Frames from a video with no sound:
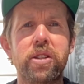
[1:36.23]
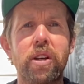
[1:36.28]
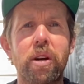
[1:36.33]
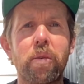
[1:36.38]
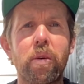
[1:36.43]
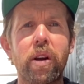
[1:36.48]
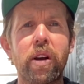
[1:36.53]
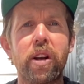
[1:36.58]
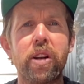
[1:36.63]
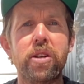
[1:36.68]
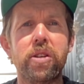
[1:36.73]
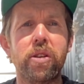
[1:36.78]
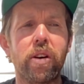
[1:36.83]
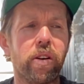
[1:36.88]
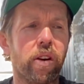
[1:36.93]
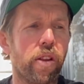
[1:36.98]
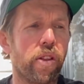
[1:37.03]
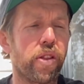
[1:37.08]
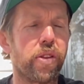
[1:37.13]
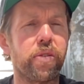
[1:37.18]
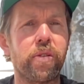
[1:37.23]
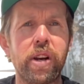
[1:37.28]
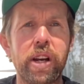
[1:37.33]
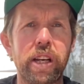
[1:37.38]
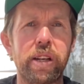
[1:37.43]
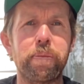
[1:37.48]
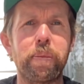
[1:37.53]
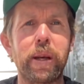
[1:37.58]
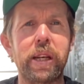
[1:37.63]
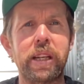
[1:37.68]
So what I'm going to do, I've got
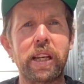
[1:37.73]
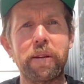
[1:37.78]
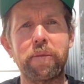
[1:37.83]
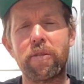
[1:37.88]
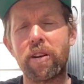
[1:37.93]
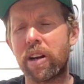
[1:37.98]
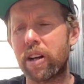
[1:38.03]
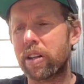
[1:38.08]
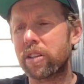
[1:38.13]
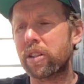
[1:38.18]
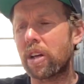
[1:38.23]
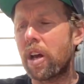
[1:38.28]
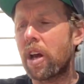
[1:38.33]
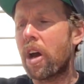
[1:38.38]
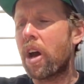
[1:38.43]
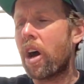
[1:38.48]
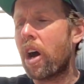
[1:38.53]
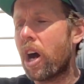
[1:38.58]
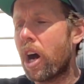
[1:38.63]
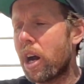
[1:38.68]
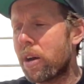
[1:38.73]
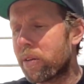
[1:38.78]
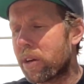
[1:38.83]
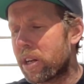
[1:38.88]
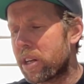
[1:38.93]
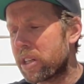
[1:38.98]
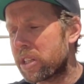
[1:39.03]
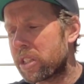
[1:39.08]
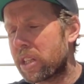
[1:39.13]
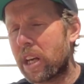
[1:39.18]
3 picnic rugs. I'm
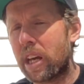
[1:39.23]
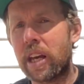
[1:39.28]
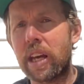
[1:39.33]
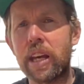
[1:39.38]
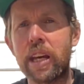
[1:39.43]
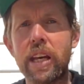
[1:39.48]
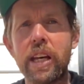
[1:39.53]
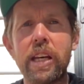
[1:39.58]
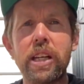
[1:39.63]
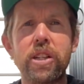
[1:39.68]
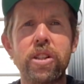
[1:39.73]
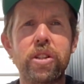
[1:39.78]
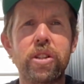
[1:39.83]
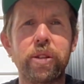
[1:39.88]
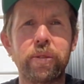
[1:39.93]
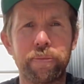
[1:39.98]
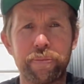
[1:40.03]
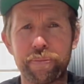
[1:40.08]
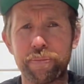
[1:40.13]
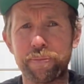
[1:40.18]
going to share each